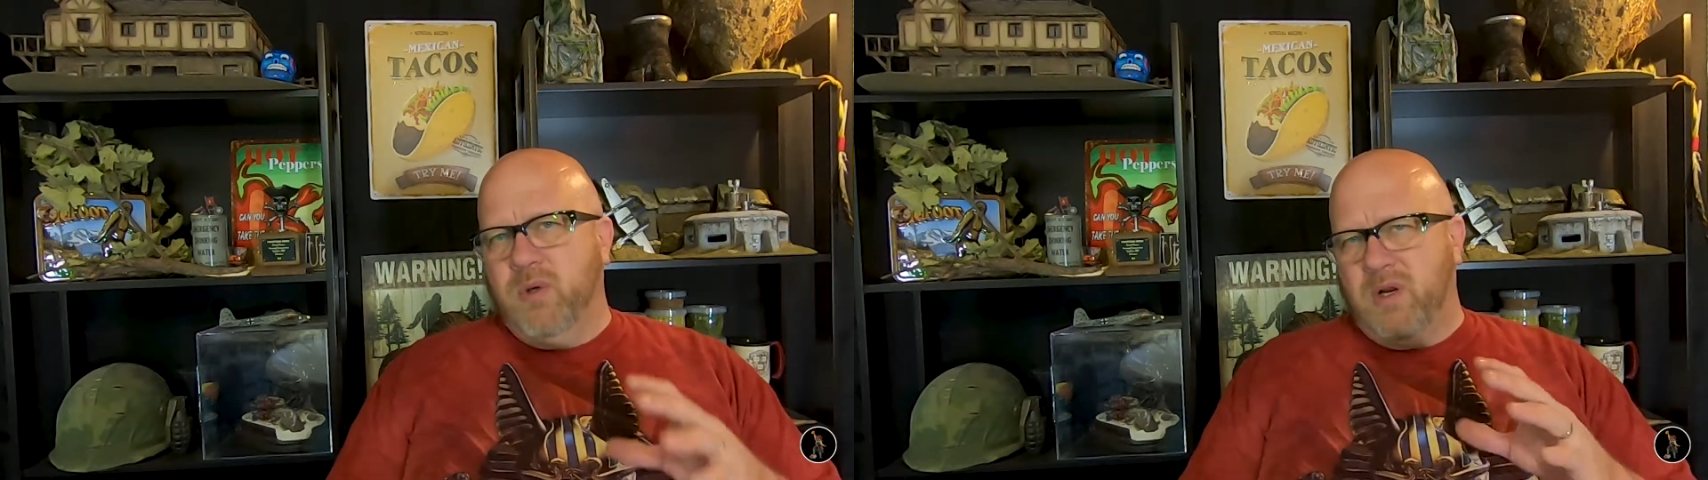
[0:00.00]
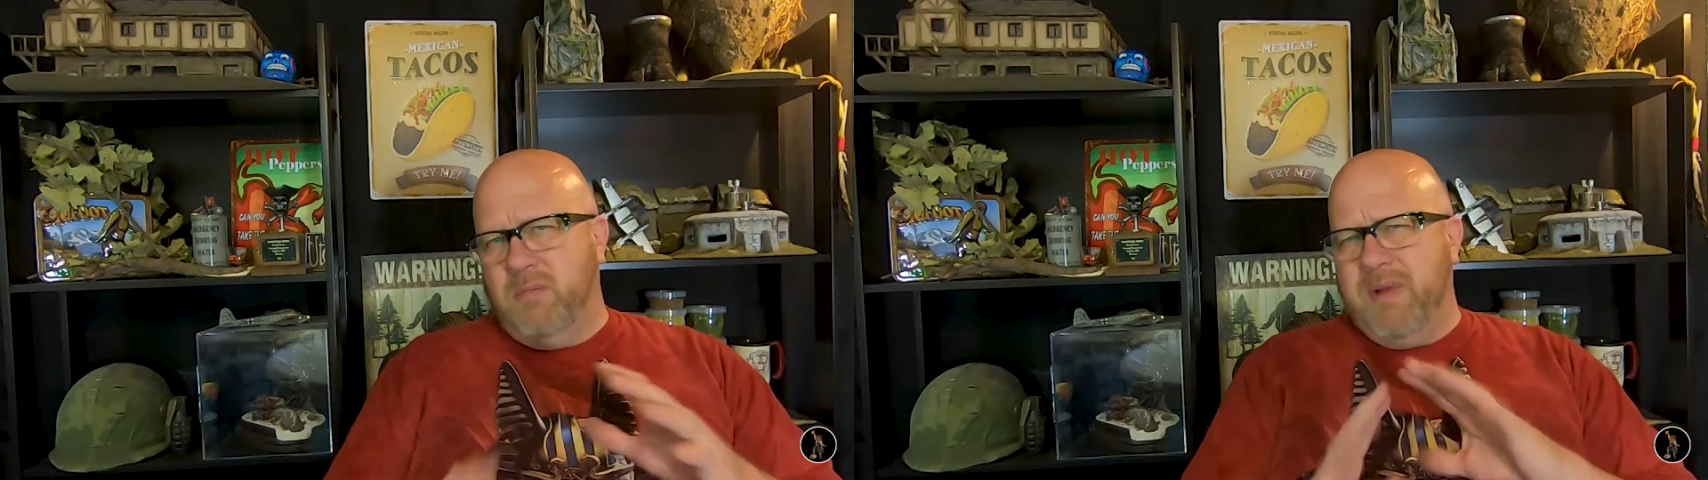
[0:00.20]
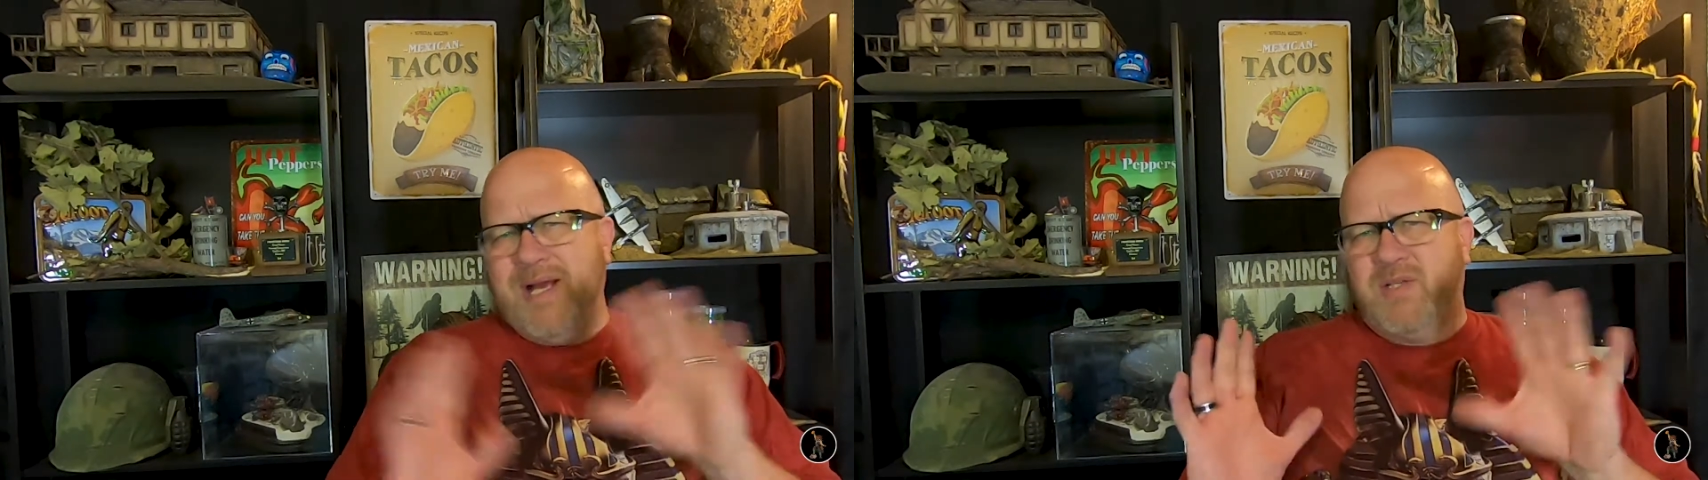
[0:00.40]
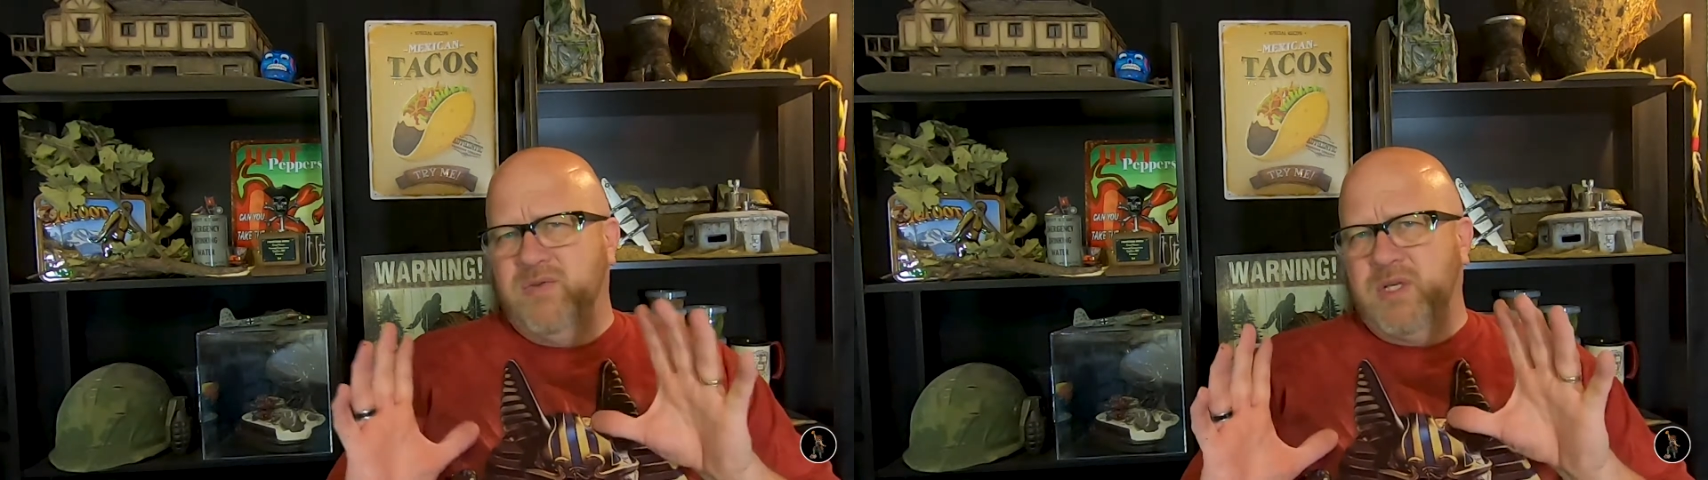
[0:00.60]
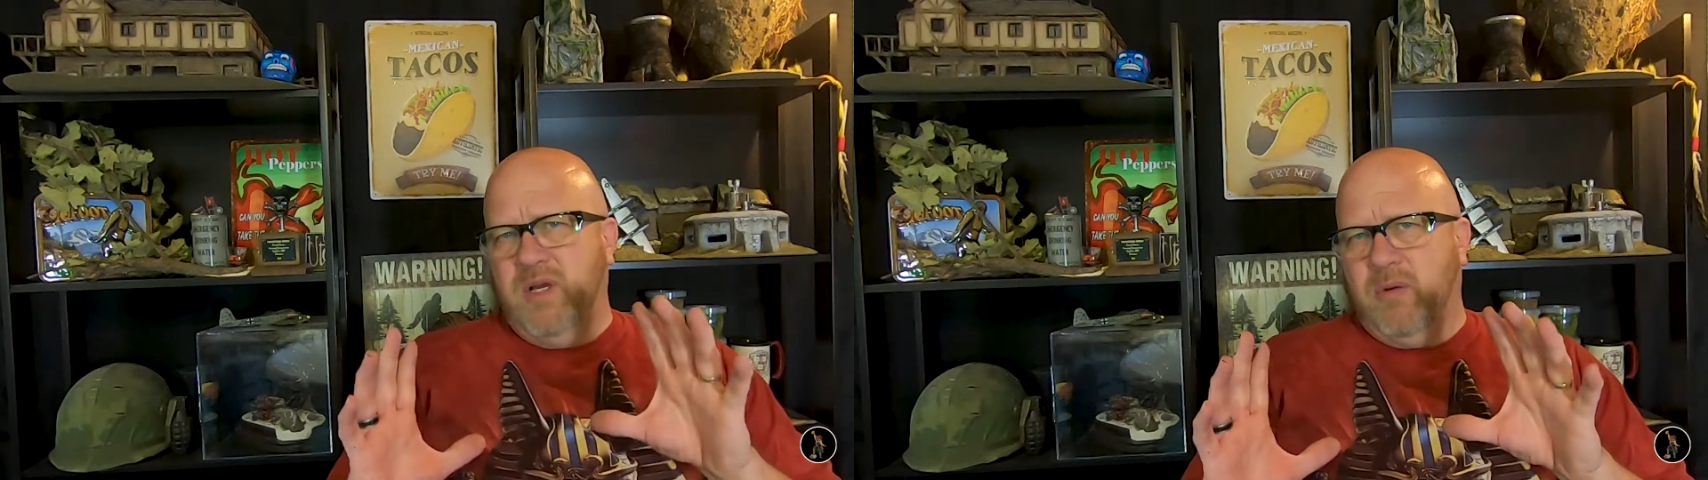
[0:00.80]
it on a massive
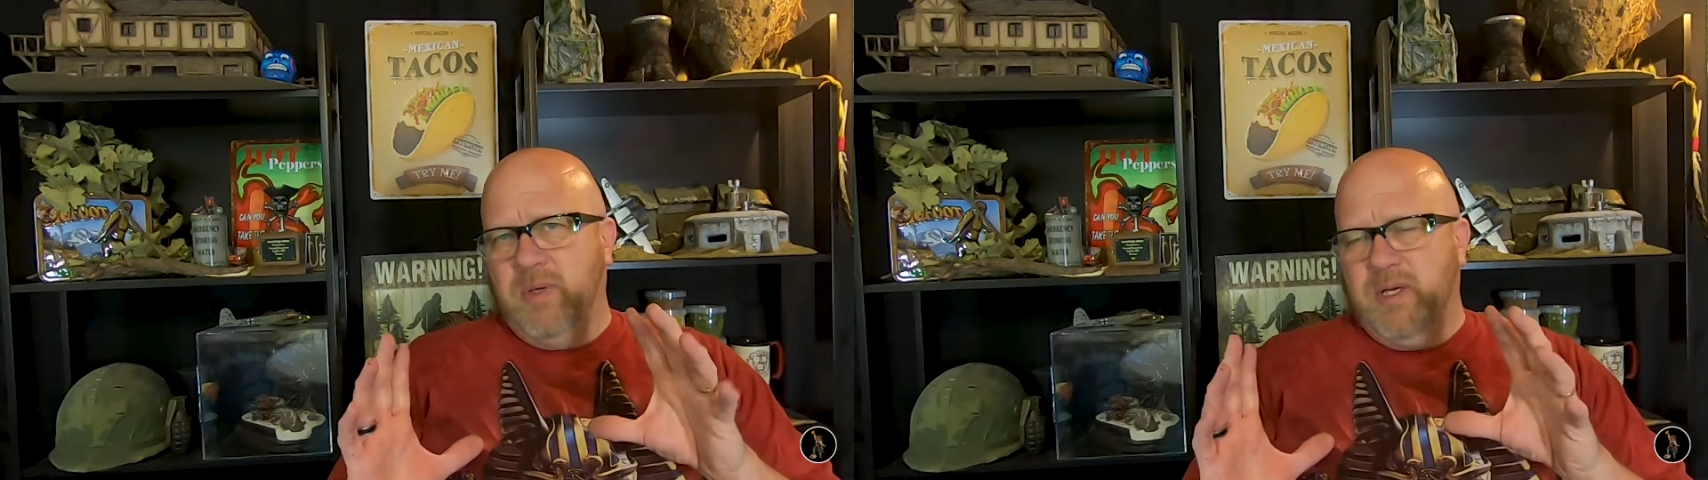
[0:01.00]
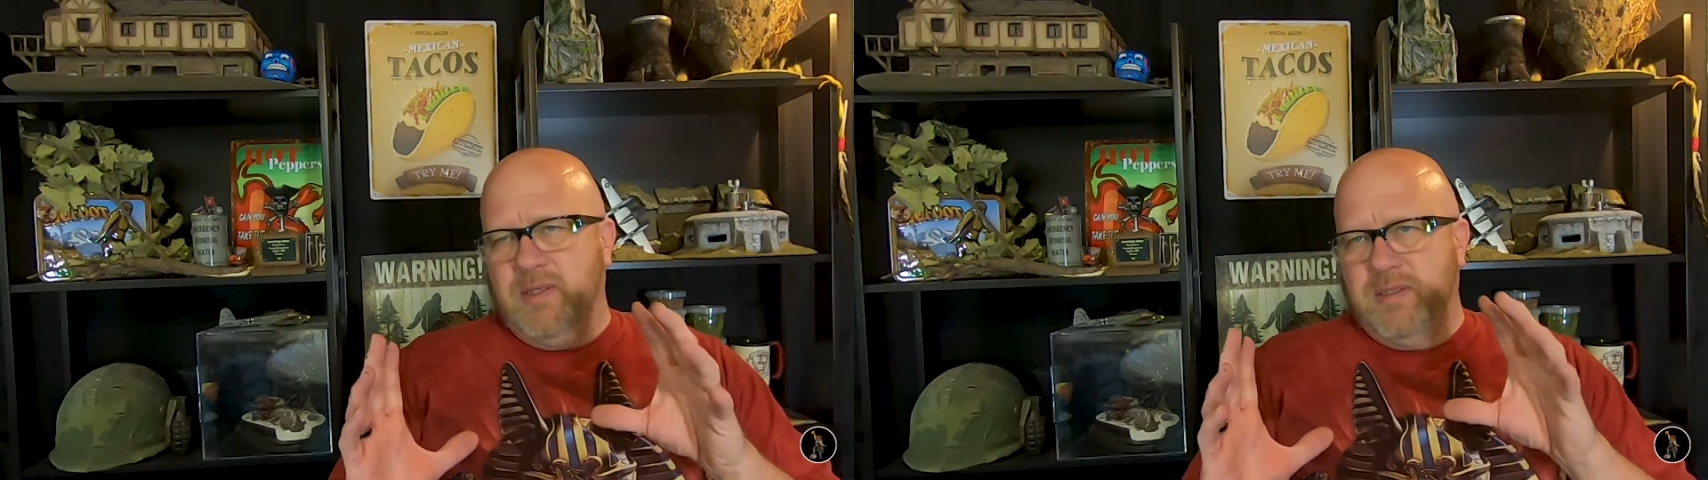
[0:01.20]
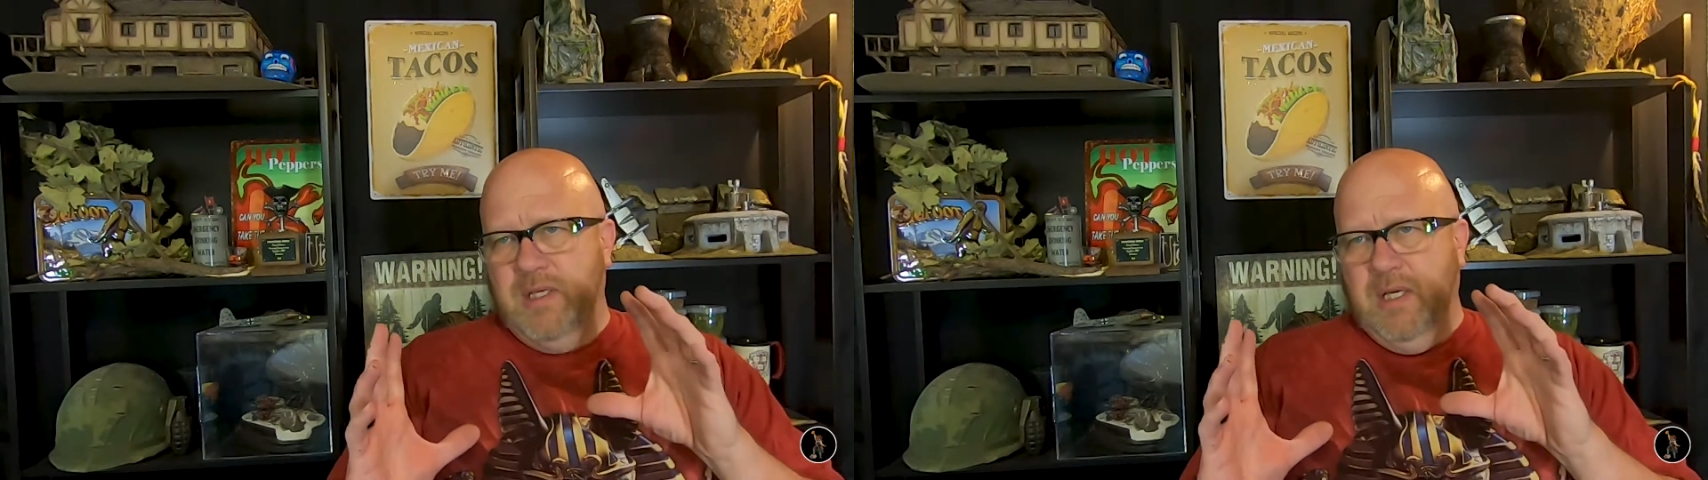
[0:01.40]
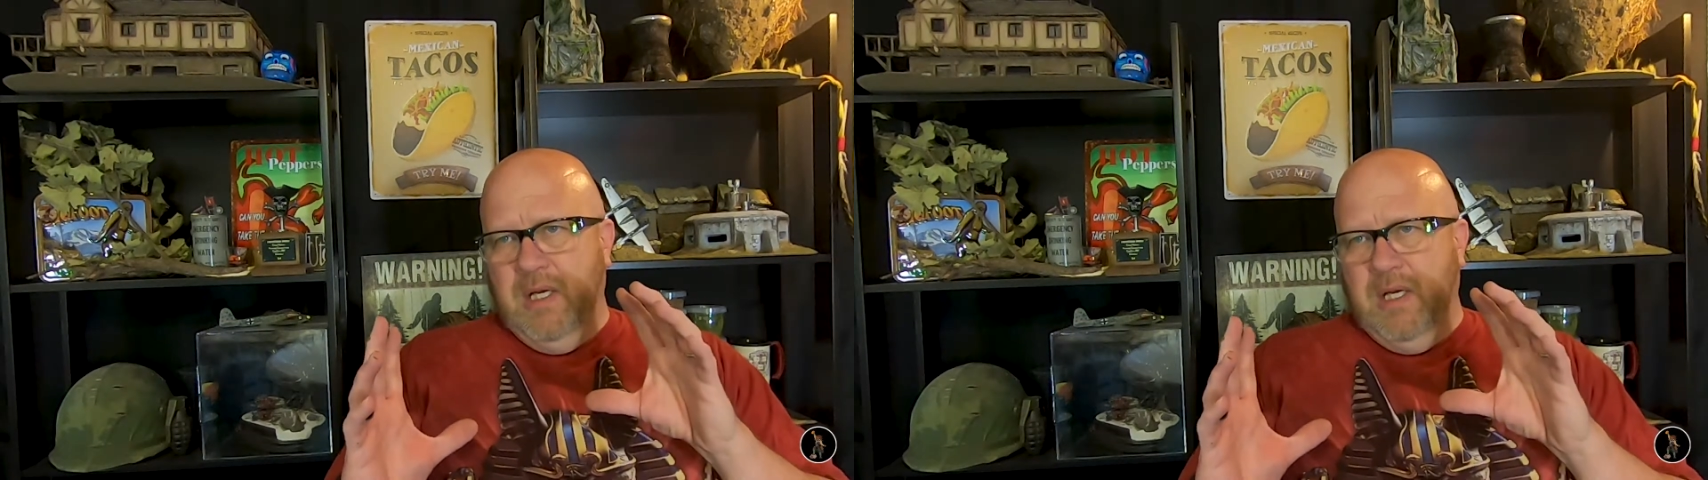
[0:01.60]
scale because